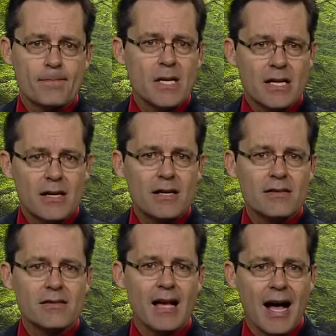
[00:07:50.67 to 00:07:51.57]

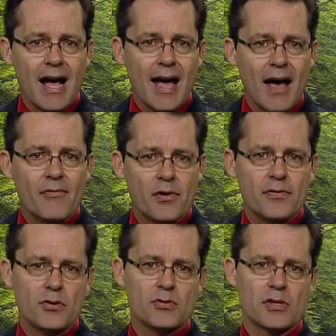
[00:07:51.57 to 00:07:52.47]
because I have
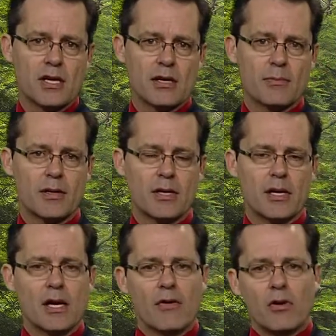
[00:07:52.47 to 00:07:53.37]
refused him.
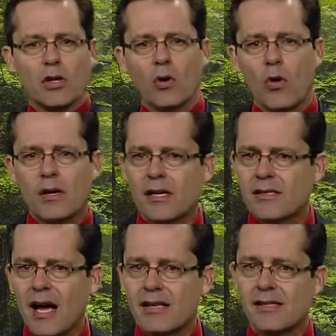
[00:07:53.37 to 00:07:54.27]
For the Lord
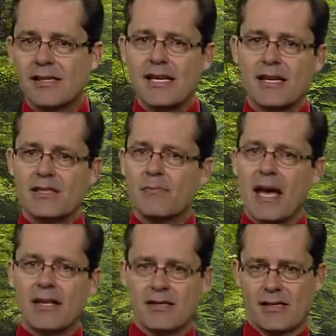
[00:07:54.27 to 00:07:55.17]
does not see as
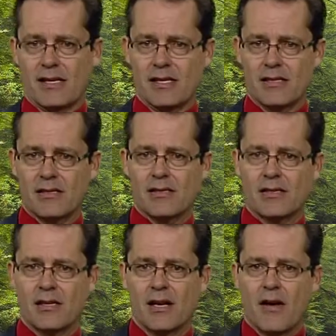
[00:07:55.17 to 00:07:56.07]
man
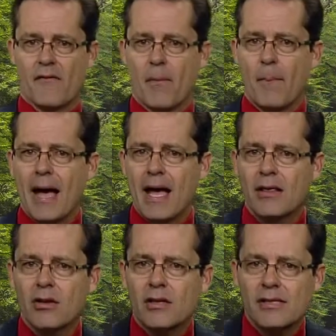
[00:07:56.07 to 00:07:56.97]
sees, for
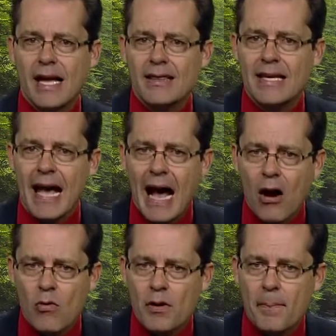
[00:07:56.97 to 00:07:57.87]
man looks at the
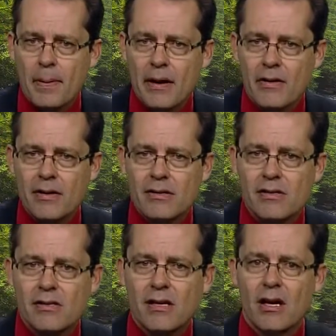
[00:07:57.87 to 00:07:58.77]
outward
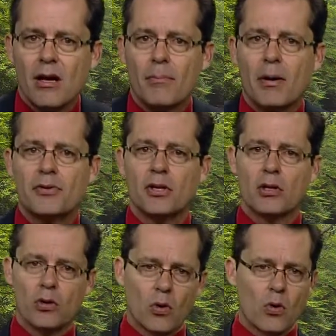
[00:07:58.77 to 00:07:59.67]
appearance, but the
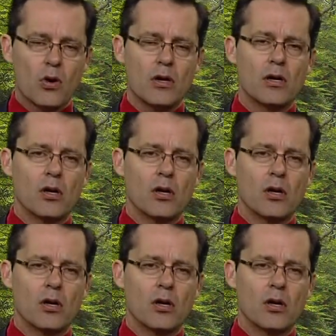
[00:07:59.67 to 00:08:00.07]
Lord